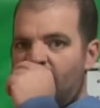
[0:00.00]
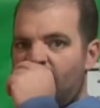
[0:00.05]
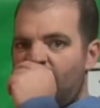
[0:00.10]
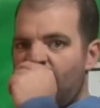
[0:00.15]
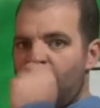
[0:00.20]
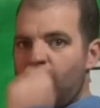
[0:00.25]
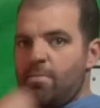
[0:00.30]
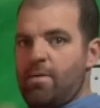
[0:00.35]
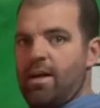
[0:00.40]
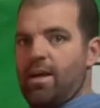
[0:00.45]

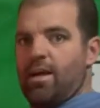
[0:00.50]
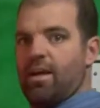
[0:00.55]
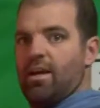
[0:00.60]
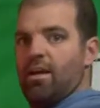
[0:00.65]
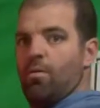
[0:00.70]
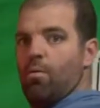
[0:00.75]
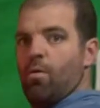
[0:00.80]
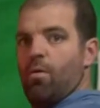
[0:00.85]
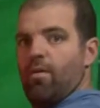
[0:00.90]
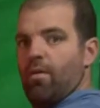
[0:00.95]
you may get
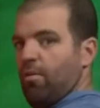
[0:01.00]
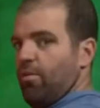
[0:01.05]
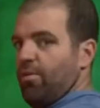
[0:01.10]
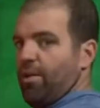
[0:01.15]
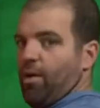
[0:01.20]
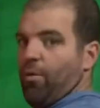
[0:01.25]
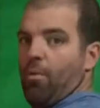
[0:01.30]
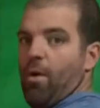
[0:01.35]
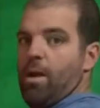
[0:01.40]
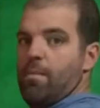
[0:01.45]
one that looks like
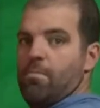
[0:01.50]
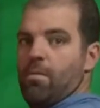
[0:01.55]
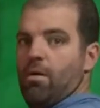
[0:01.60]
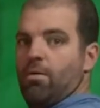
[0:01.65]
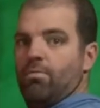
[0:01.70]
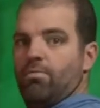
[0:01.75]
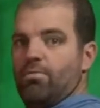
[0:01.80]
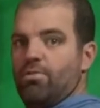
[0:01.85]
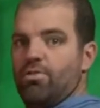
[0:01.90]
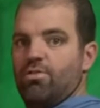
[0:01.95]
a rainbow,
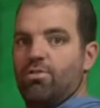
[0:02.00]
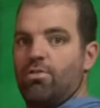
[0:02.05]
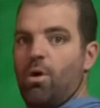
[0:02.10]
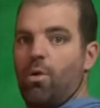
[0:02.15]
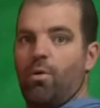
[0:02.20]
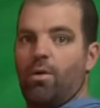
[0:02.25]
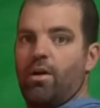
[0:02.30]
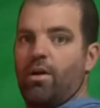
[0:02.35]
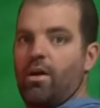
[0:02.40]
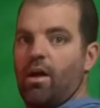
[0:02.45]
just
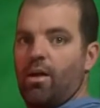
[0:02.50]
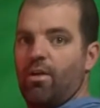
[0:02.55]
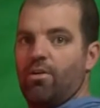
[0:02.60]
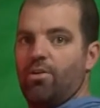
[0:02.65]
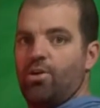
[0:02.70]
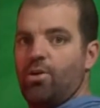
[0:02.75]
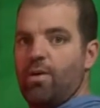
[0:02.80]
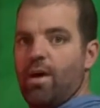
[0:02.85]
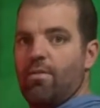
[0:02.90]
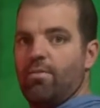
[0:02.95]
totally colors
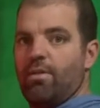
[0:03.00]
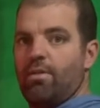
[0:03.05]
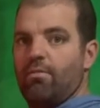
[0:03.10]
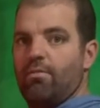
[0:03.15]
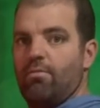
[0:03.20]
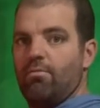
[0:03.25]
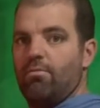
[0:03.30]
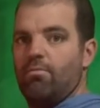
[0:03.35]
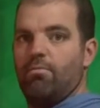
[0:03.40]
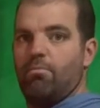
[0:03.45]
you haven't
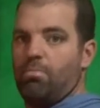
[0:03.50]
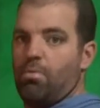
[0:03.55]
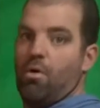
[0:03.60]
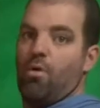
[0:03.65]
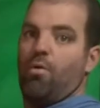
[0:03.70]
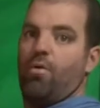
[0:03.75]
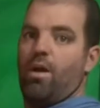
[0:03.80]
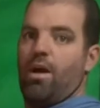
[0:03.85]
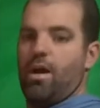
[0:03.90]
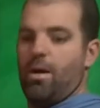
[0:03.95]

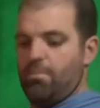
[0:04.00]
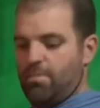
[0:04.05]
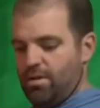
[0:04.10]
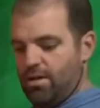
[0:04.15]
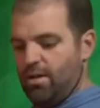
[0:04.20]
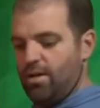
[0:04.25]
programmed.